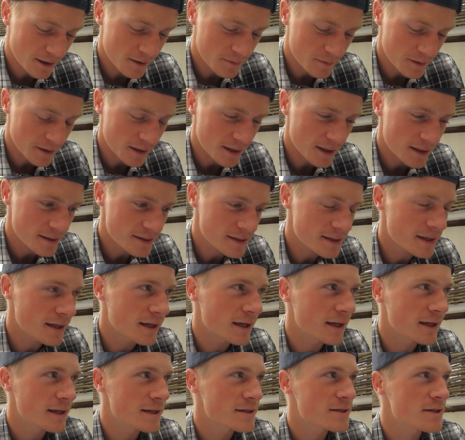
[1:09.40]
opened last
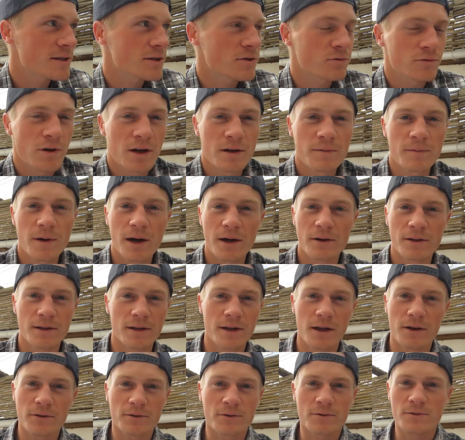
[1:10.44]
year, and it's just run by
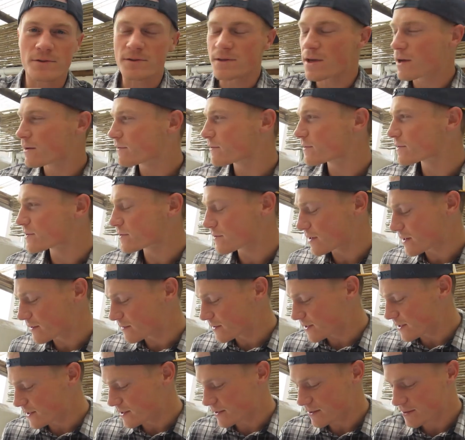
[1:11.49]
the local surfers
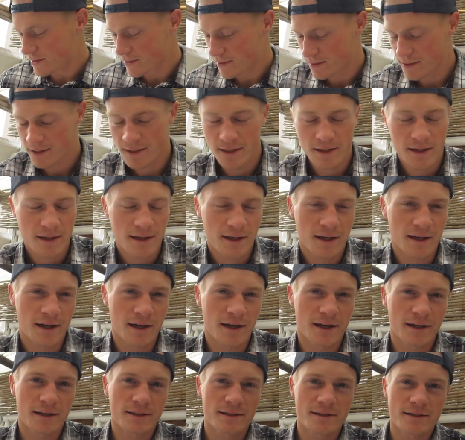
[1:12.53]
around here.
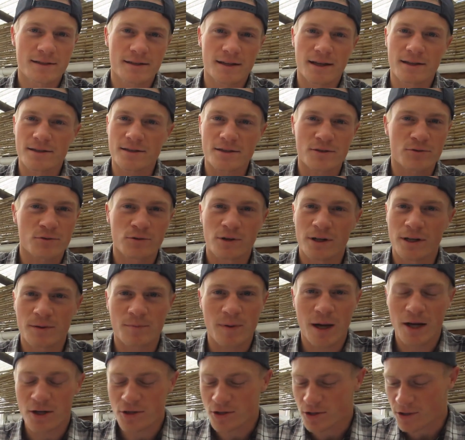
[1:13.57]
And they're just really
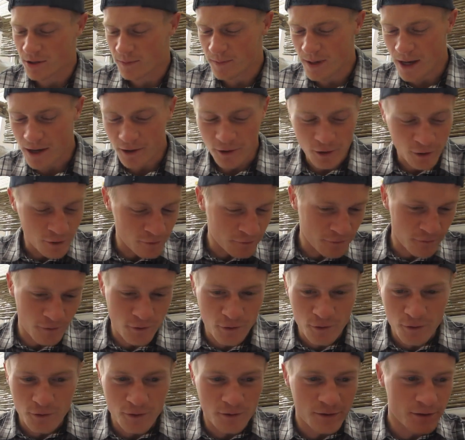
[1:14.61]
passionate about good
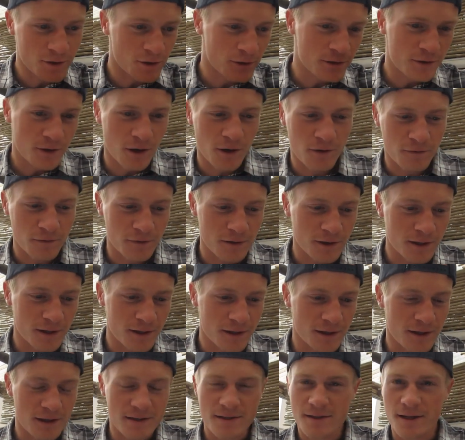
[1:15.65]
food, good
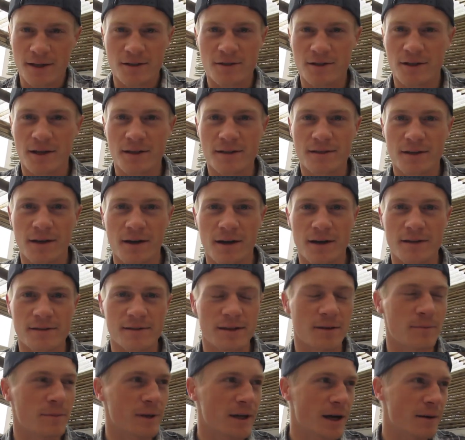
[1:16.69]
coffee. They're such nice
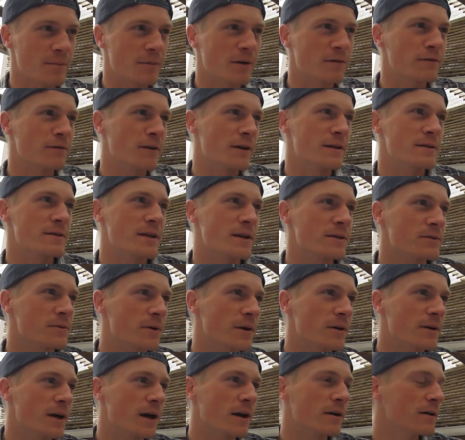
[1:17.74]
guys. They've become my friends as
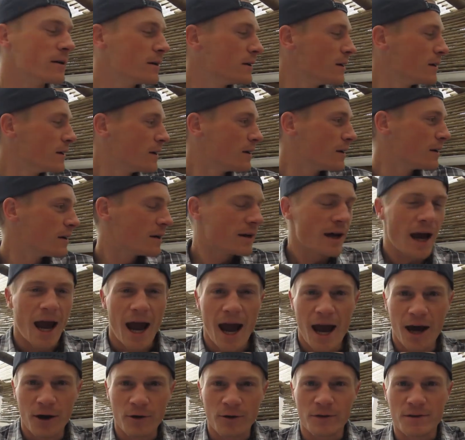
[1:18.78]
well now.
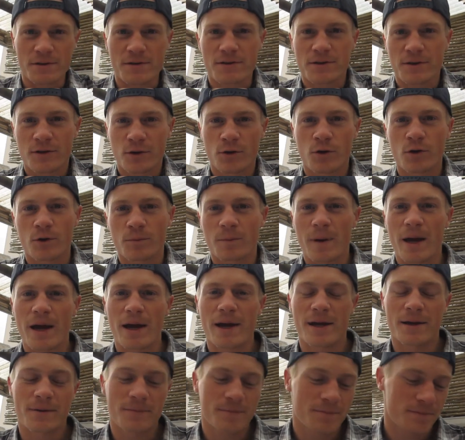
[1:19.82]
Ours, Cork
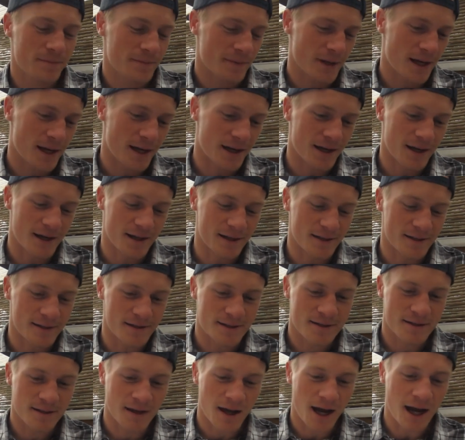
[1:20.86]
Bay,
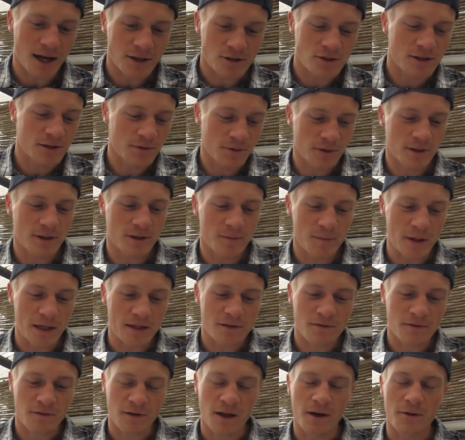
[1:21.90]
and actually one of the
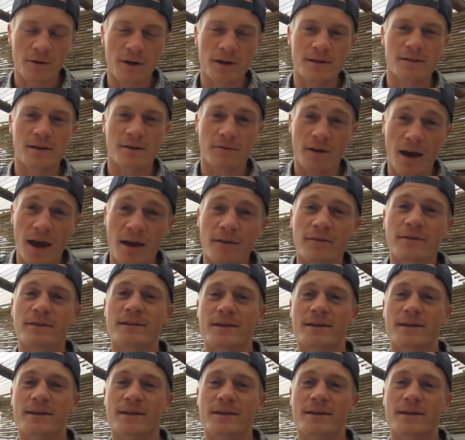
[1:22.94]
best flat whites I've ever